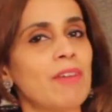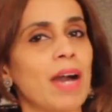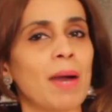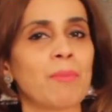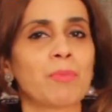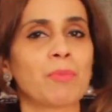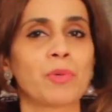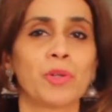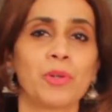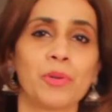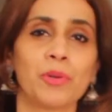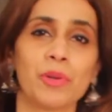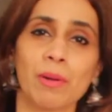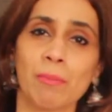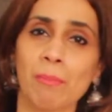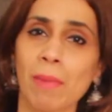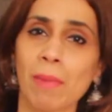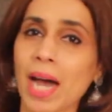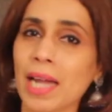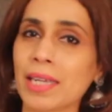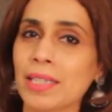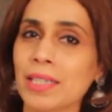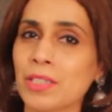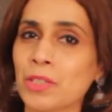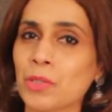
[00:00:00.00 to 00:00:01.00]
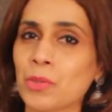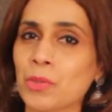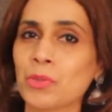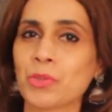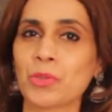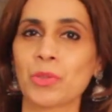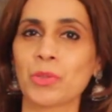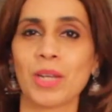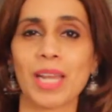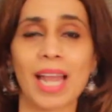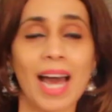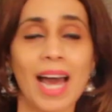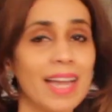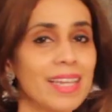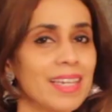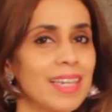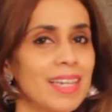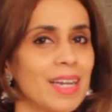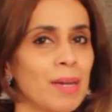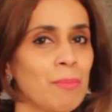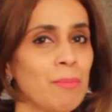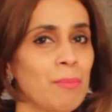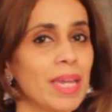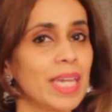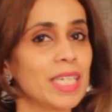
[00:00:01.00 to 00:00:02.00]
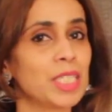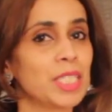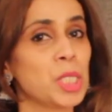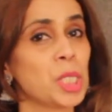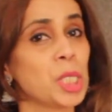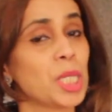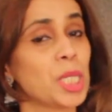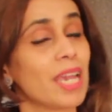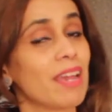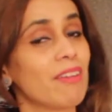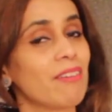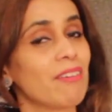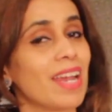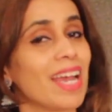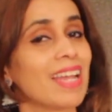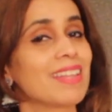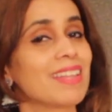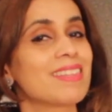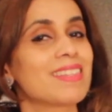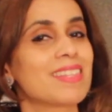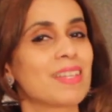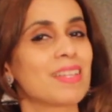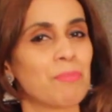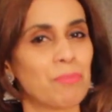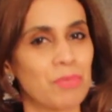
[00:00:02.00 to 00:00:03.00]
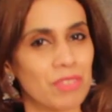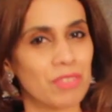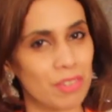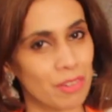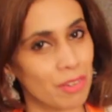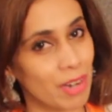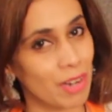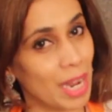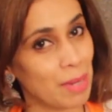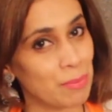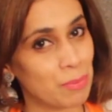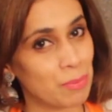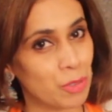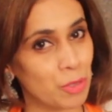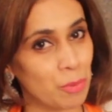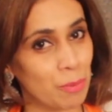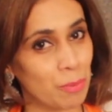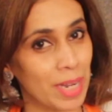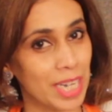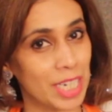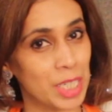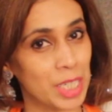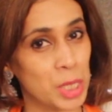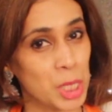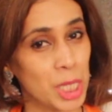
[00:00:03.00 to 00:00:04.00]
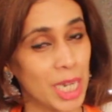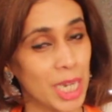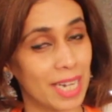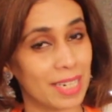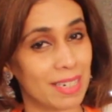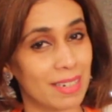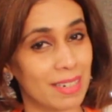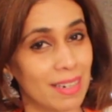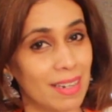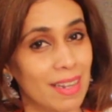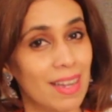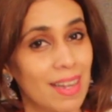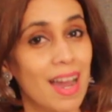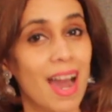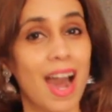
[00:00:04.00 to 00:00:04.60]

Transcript: I'm going to remind you to like, comment, share and subscribe to my channel.